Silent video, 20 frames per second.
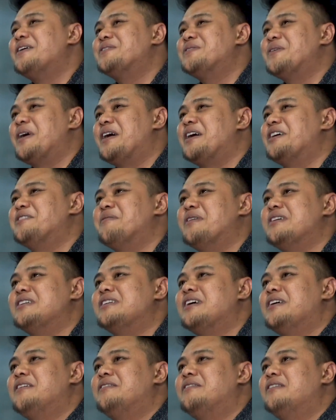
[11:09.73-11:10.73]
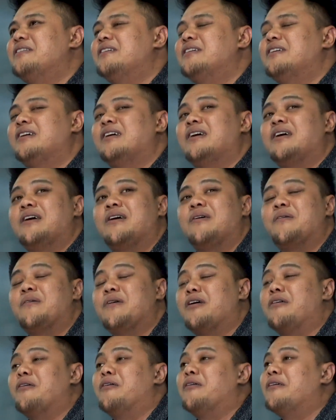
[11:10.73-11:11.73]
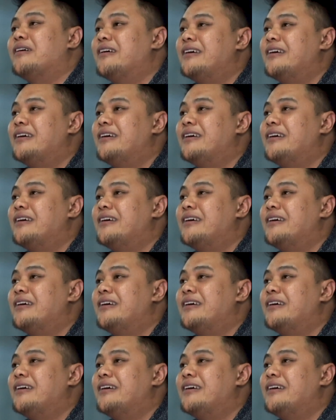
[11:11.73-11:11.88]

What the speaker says: So I asked myself, wow,